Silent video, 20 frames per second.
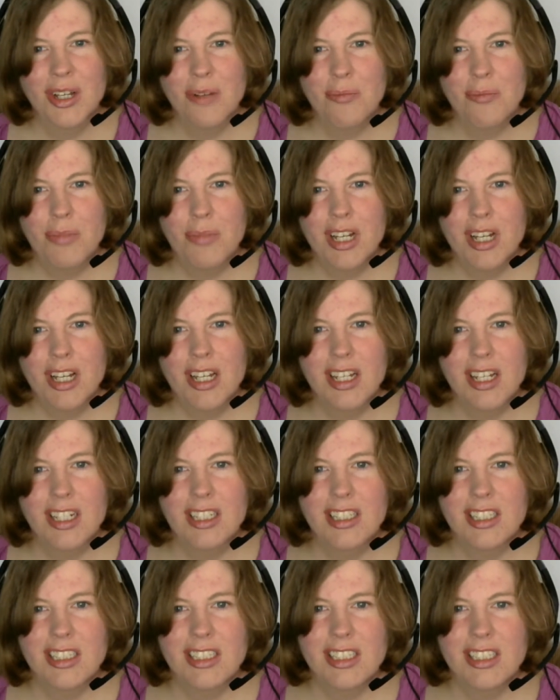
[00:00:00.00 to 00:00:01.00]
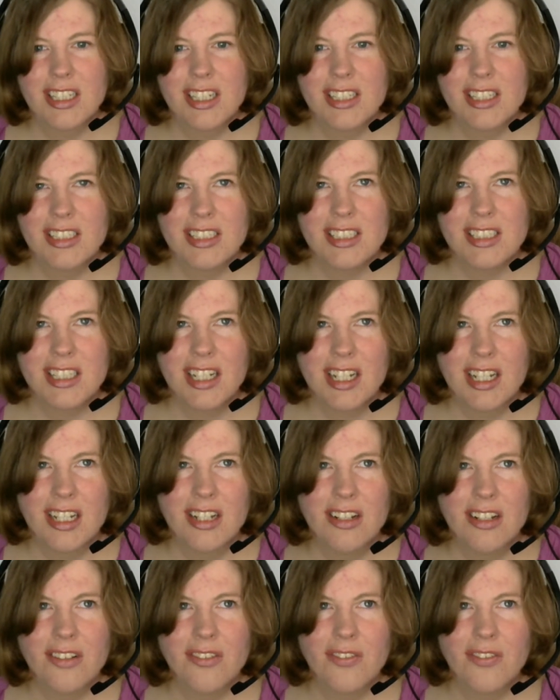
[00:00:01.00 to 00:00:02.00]
But it just gets kind
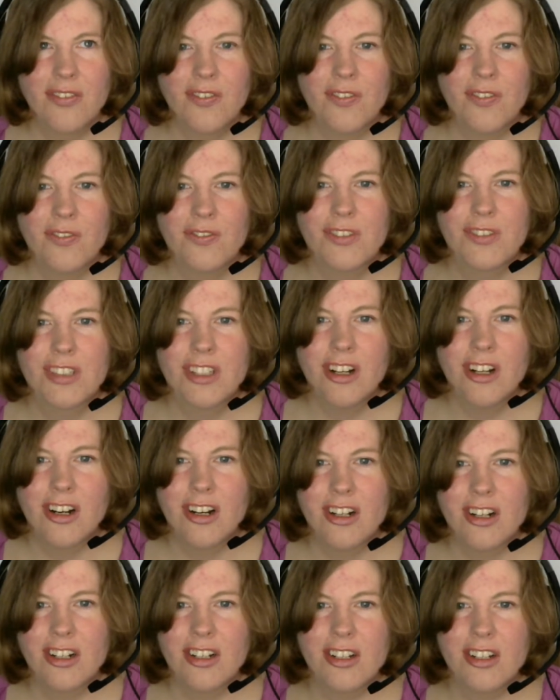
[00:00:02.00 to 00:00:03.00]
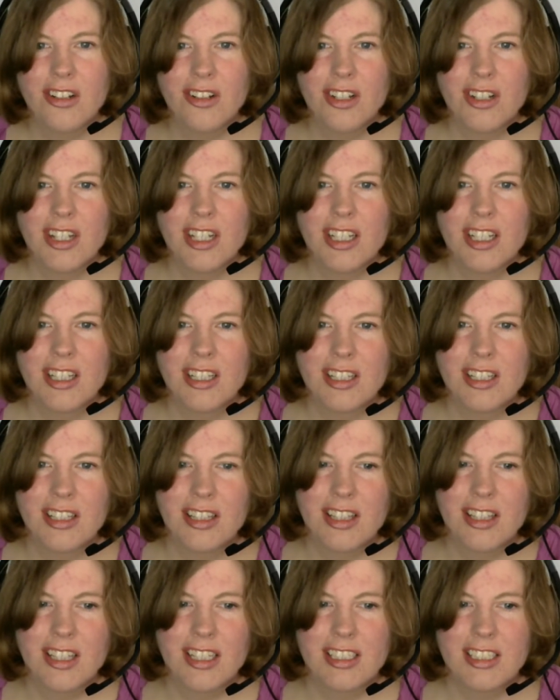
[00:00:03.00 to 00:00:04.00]
of dark in
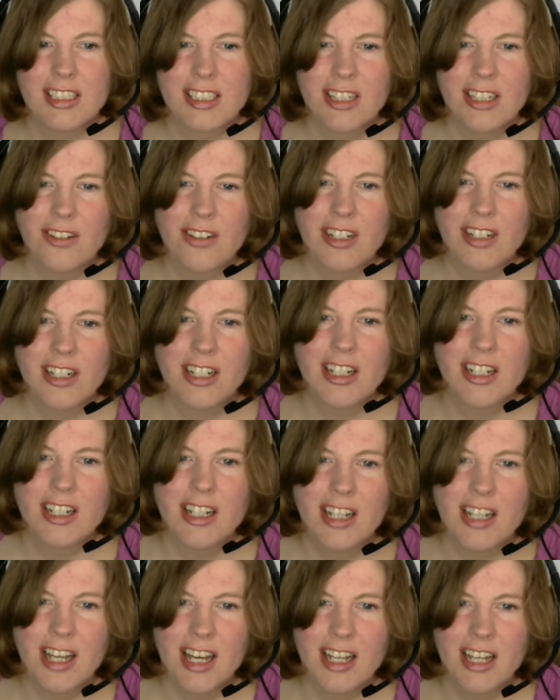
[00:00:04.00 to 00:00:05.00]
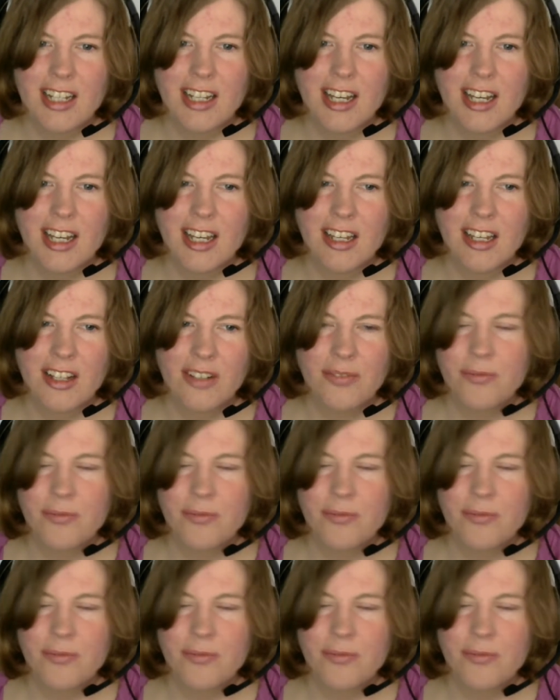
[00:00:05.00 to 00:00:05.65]
this area at night.